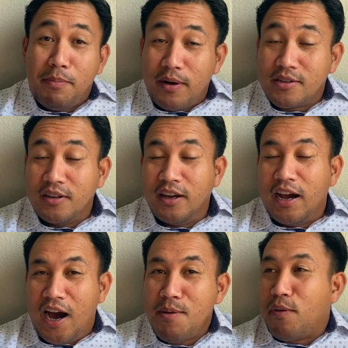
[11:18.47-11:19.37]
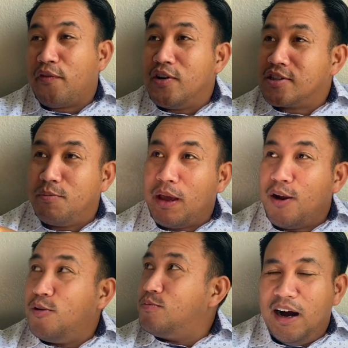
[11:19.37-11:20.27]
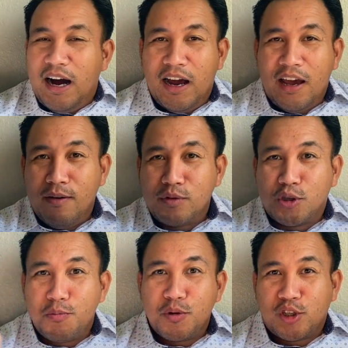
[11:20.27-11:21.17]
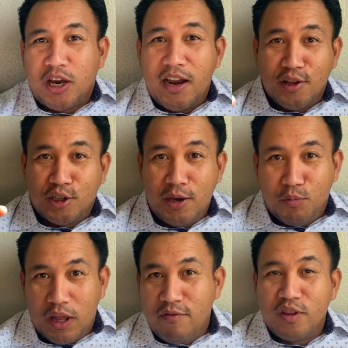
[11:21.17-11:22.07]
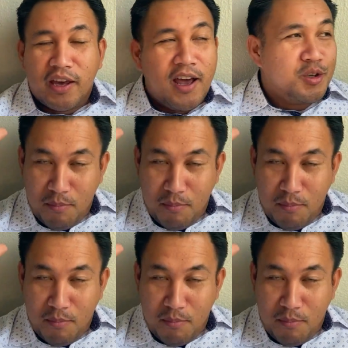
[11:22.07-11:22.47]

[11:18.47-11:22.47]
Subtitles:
personally, I prefer a cement home. I'm super kind of cheap with everything else.